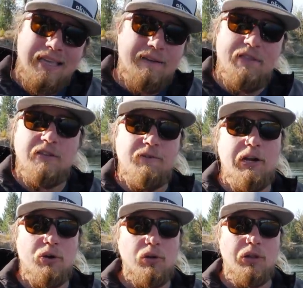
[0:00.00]
Give this
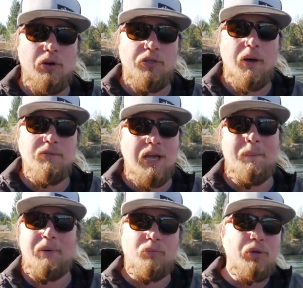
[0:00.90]
video a little thumbs
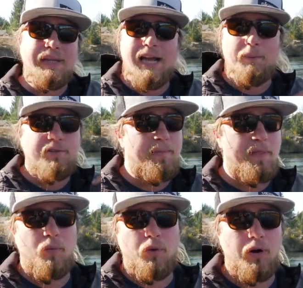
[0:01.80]
up. It really helps
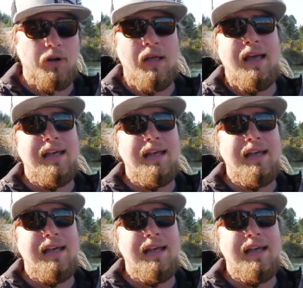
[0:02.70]
spread the word.